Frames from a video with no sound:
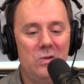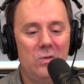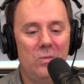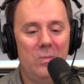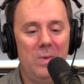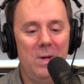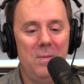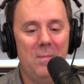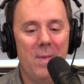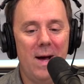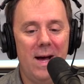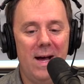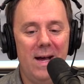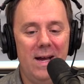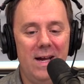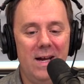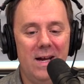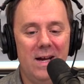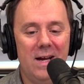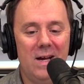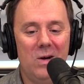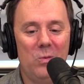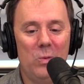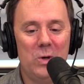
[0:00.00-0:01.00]
will be
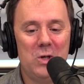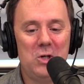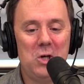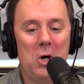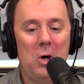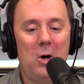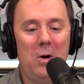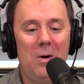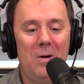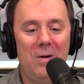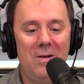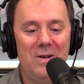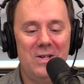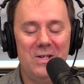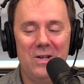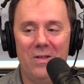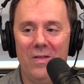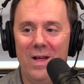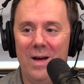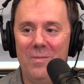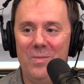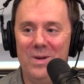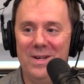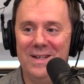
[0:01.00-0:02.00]
my return to
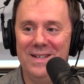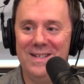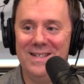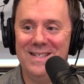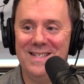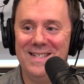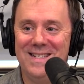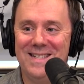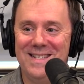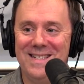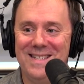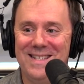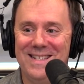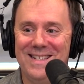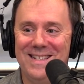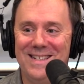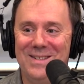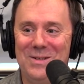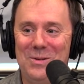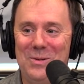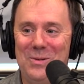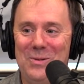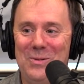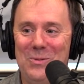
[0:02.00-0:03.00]
Lebanon since the
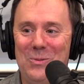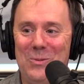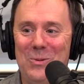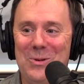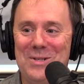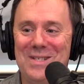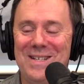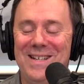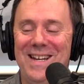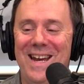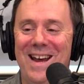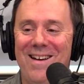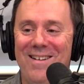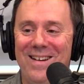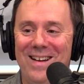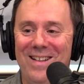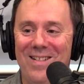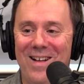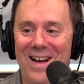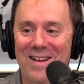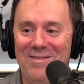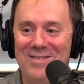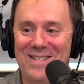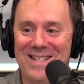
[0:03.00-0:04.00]
Wilson County
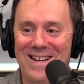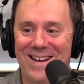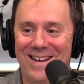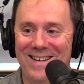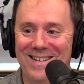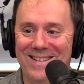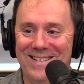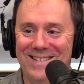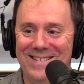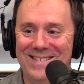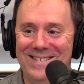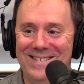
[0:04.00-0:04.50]
livestock.